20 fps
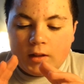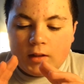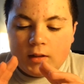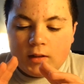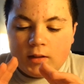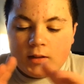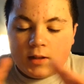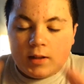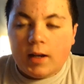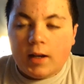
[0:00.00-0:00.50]

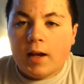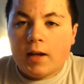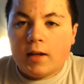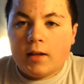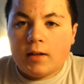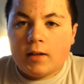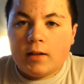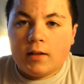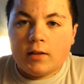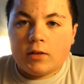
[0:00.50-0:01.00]

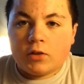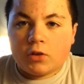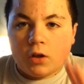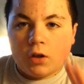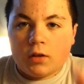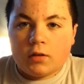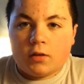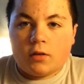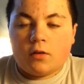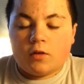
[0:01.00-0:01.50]
Today is
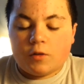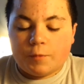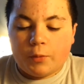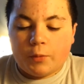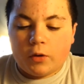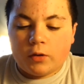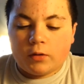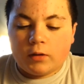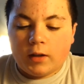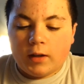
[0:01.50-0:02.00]
Godzilla's
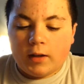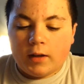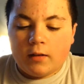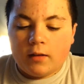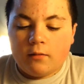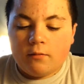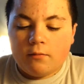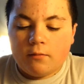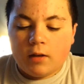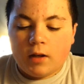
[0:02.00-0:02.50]

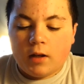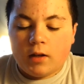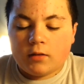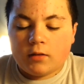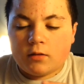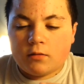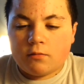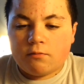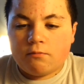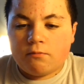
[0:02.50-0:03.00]
birthday,
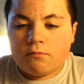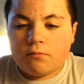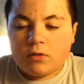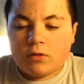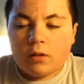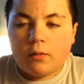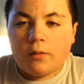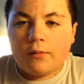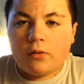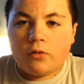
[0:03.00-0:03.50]
as
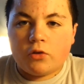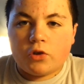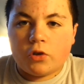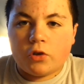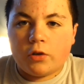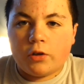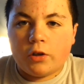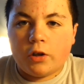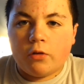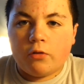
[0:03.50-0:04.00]
some of you
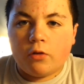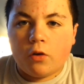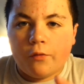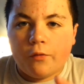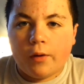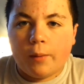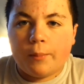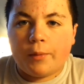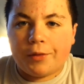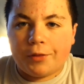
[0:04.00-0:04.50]
should know,
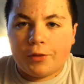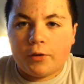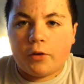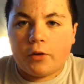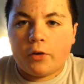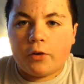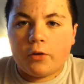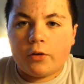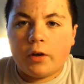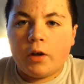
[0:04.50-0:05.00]
November
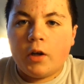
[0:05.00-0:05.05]
3rd,